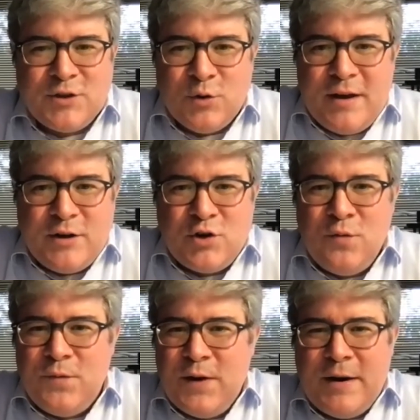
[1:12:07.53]
So you had two
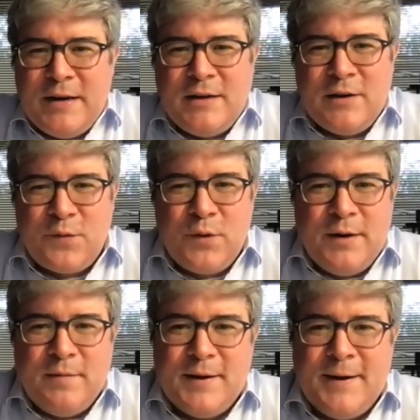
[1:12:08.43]
very
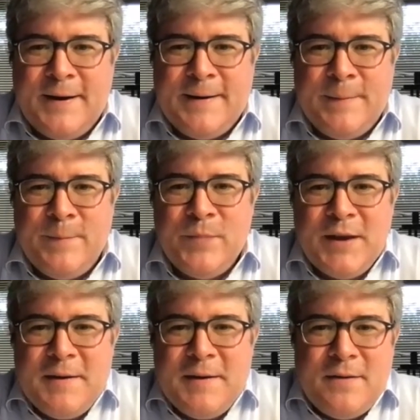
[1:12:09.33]
different
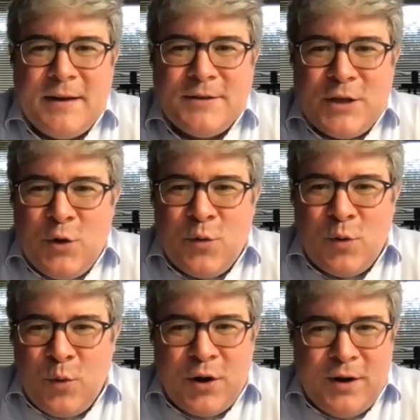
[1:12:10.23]
things that you were
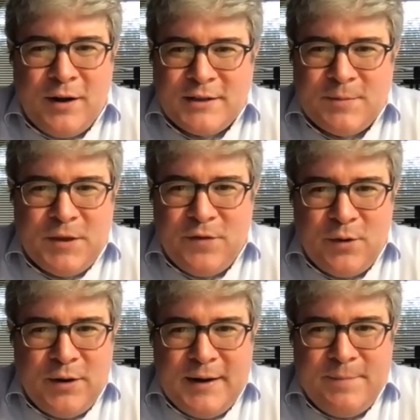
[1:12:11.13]
working on, something
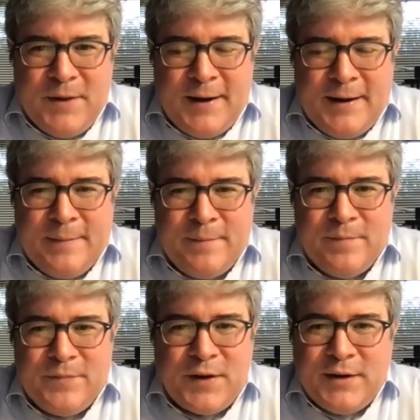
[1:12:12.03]
very
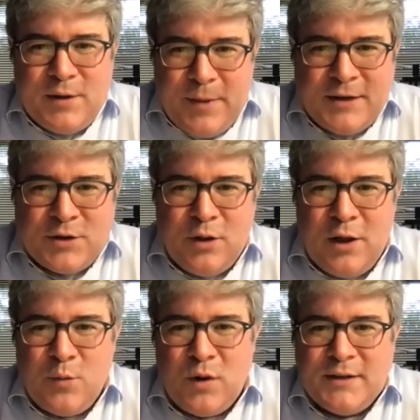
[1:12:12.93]
fundamental
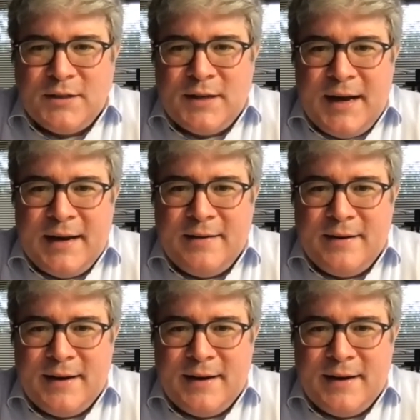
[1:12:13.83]
on one side